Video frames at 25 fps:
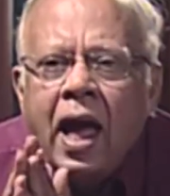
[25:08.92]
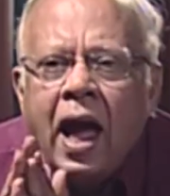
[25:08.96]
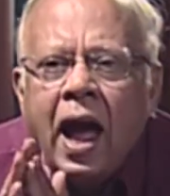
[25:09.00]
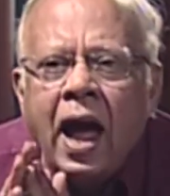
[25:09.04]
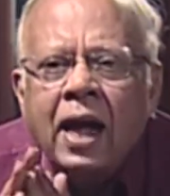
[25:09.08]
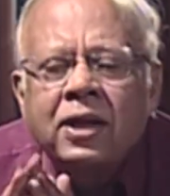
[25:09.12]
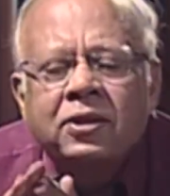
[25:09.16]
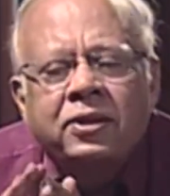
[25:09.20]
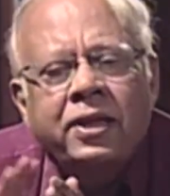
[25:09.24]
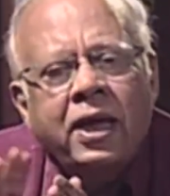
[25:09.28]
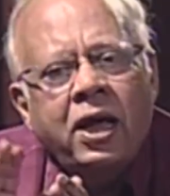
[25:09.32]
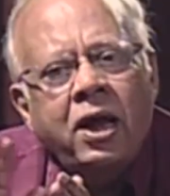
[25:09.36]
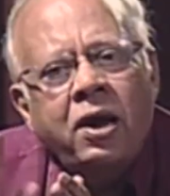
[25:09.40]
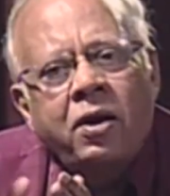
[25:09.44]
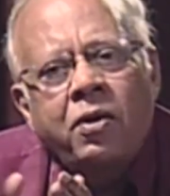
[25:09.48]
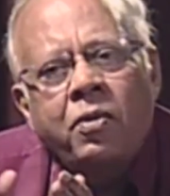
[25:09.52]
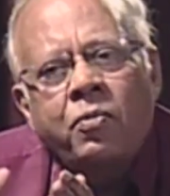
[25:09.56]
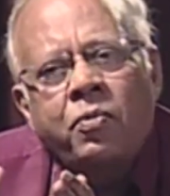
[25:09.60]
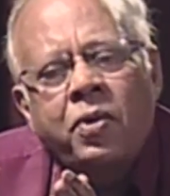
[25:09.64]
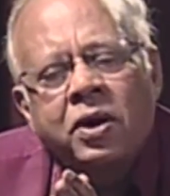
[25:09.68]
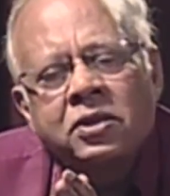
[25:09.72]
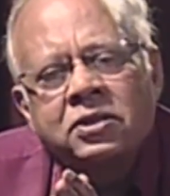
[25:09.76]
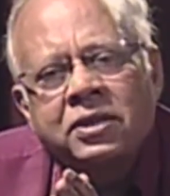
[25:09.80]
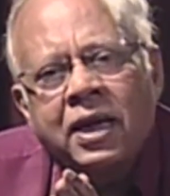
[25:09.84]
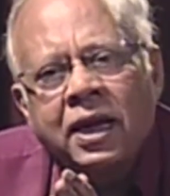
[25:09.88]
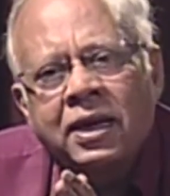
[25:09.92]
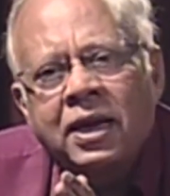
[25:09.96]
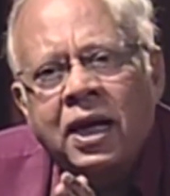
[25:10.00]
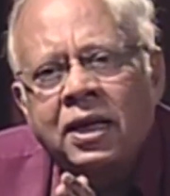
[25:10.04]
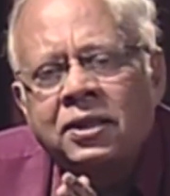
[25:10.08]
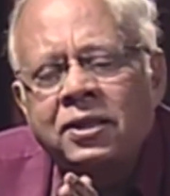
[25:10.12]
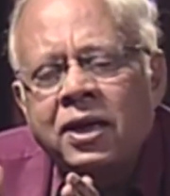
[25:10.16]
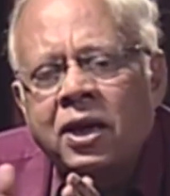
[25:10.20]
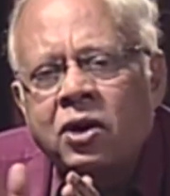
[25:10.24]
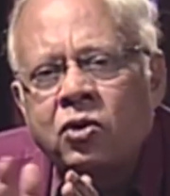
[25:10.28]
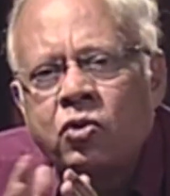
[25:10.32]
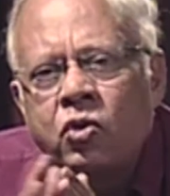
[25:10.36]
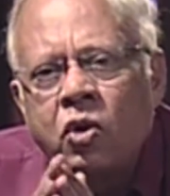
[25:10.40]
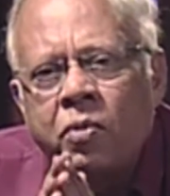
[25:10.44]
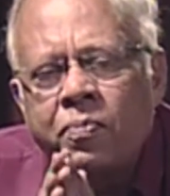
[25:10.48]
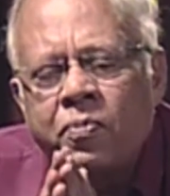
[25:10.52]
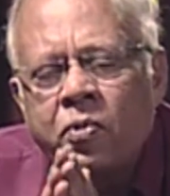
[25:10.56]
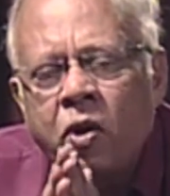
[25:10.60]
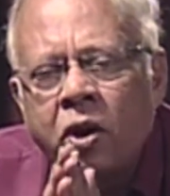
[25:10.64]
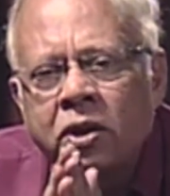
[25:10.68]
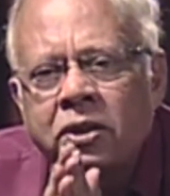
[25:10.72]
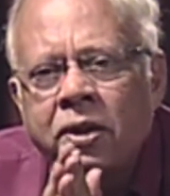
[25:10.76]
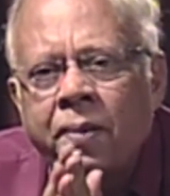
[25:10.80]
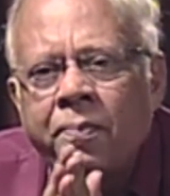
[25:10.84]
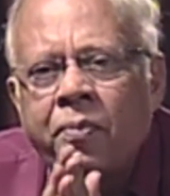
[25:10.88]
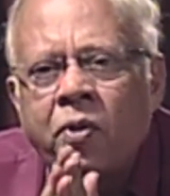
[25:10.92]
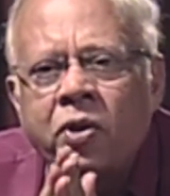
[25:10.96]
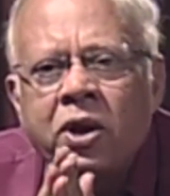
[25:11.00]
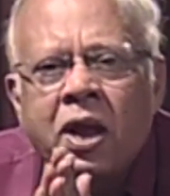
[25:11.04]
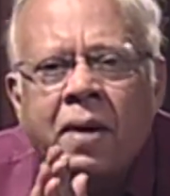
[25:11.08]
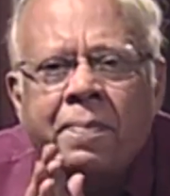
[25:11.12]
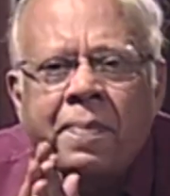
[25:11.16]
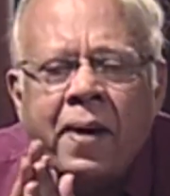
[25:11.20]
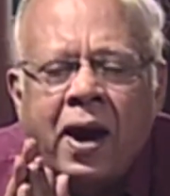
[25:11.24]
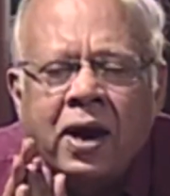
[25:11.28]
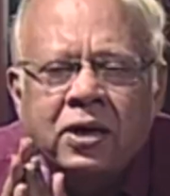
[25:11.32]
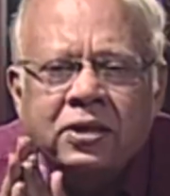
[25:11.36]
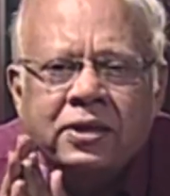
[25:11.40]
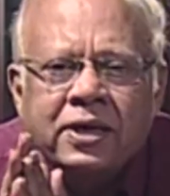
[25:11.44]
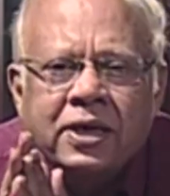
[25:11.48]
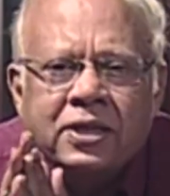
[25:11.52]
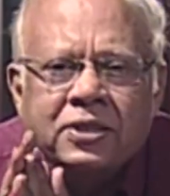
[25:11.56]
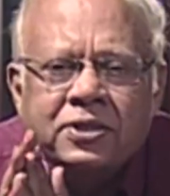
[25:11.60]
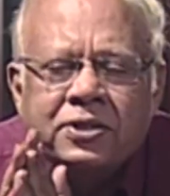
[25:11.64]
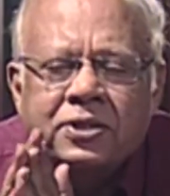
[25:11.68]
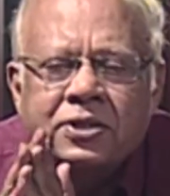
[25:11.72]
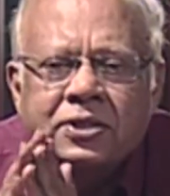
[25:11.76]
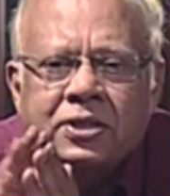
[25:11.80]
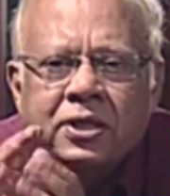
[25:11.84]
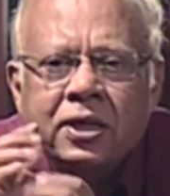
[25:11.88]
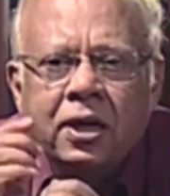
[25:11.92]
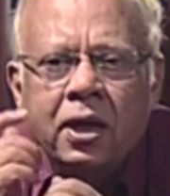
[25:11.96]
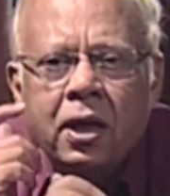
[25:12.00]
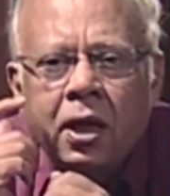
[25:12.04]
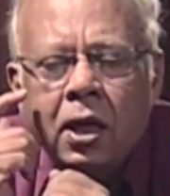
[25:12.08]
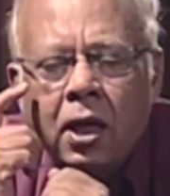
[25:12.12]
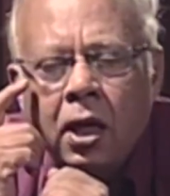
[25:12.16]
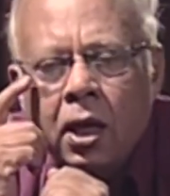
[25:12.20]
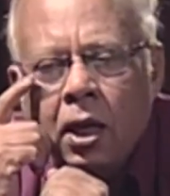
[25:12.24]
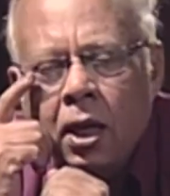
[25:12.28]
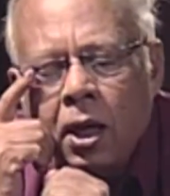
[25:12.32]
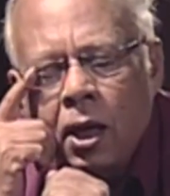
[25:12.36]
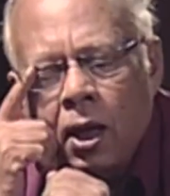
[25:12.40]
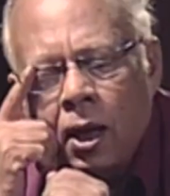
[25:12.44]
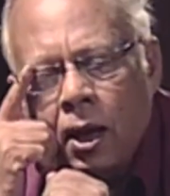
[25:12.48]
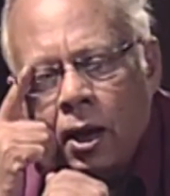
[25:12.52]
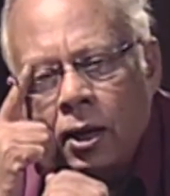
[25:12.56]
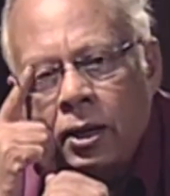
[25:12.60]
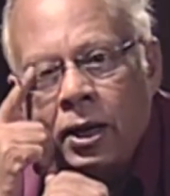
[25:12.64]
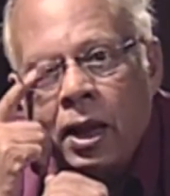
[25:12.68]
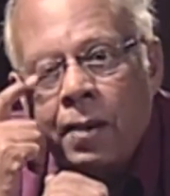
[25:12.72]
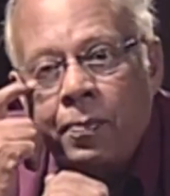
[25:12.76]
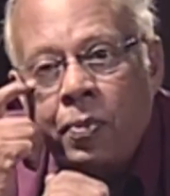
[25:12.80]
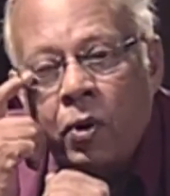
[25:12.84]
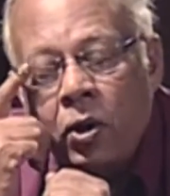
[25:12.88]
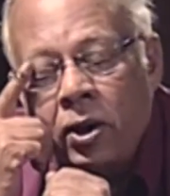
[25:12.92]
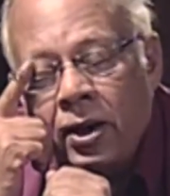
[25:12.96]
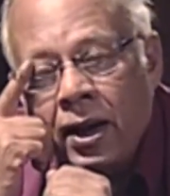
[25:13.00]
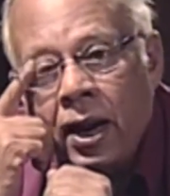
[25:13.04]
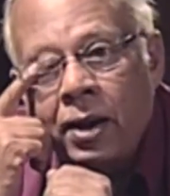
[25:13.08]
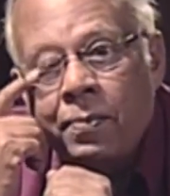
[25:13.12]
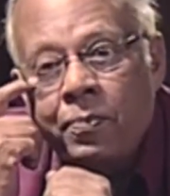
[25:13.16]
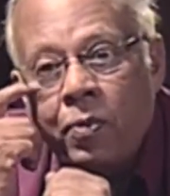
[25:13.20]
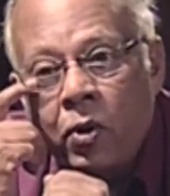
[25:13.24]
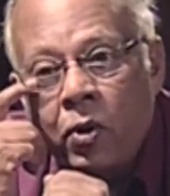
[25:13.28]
And there was another group called the Bonapartists. Napoleon